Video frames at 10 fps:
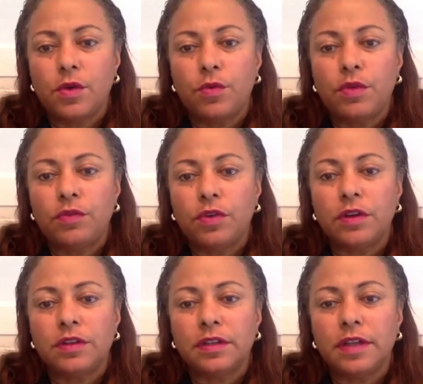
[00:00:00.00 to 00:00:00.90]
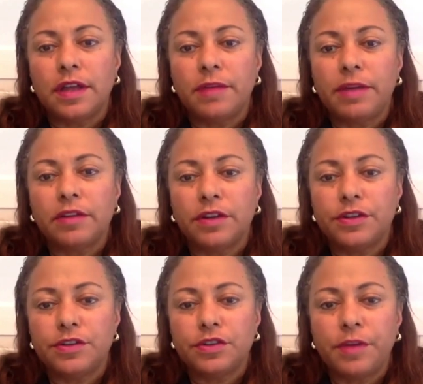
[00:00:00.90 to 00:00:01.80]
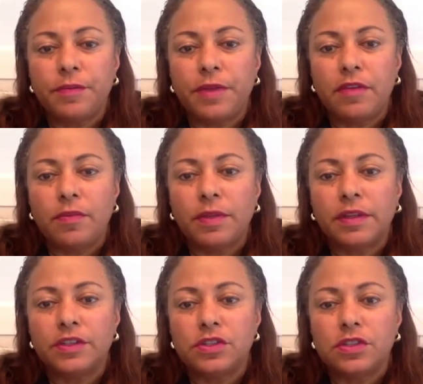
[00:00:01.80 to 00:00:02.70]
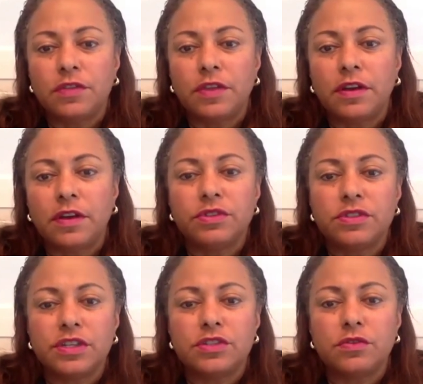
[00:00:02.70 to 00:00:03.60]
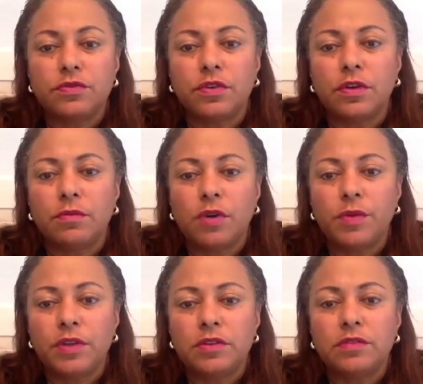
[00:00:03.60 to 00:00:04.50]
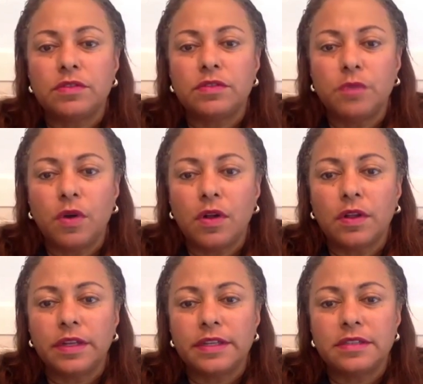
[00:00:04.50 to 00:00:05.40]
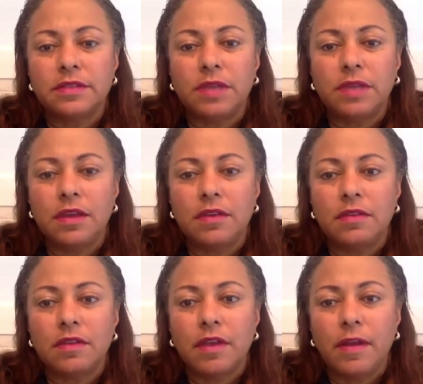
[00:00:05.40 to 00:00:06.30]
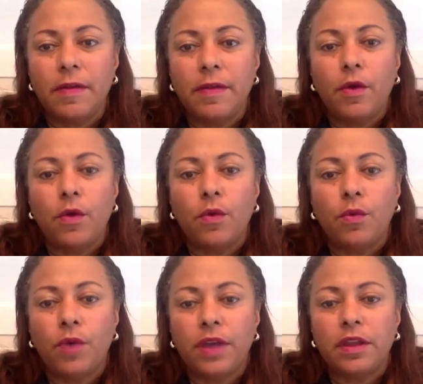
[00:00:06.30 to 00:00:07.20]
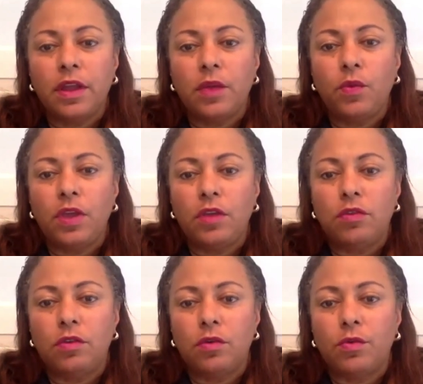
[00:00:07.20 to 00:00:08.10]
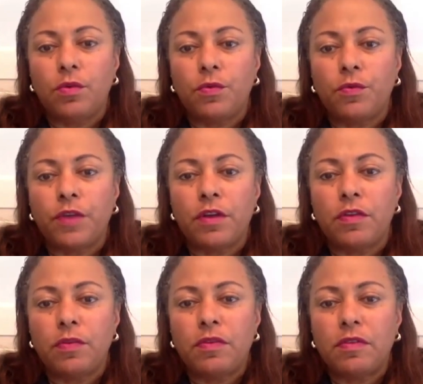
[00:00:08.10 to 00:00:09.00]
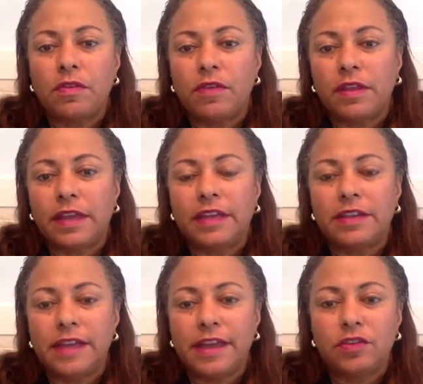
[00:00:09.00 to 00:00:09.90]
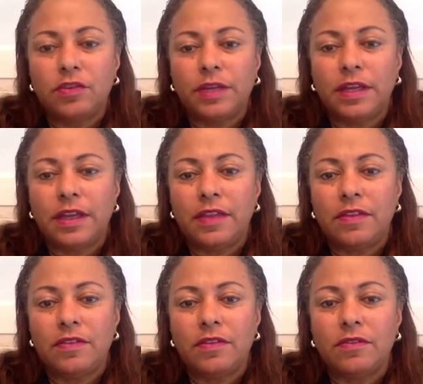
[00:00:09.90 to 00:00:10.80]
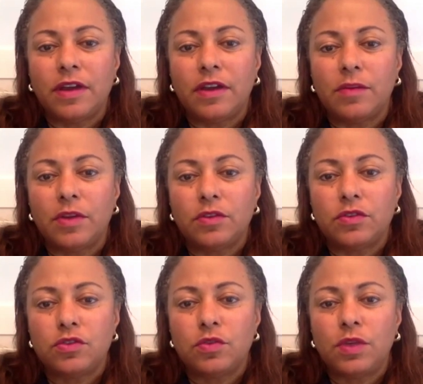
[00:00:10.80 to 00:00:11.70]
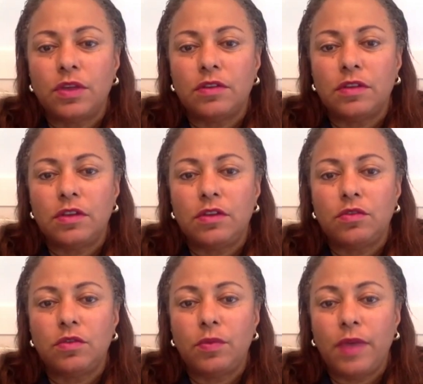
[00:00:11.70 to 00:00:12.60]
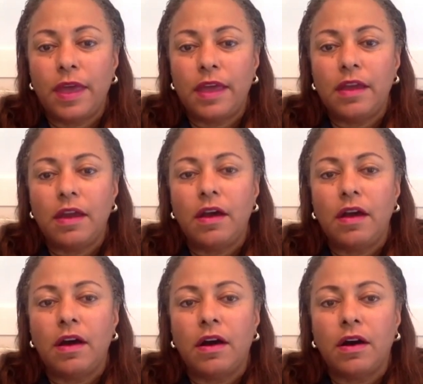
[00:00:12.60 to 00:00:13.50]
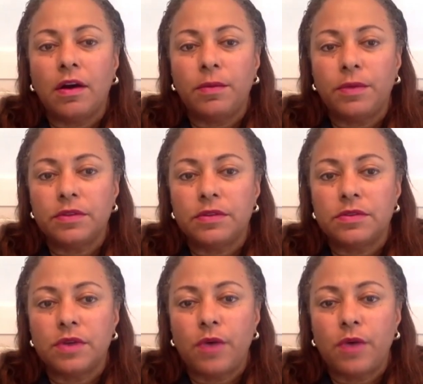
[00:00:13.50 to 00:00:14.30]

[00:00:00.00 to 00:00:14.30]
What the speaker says: We've talked a lot about larger companies, but let's shift the conversation for a moment to small SMEs. What can we do very specifically and tangibly in this environment? Should we continue to pay our bills?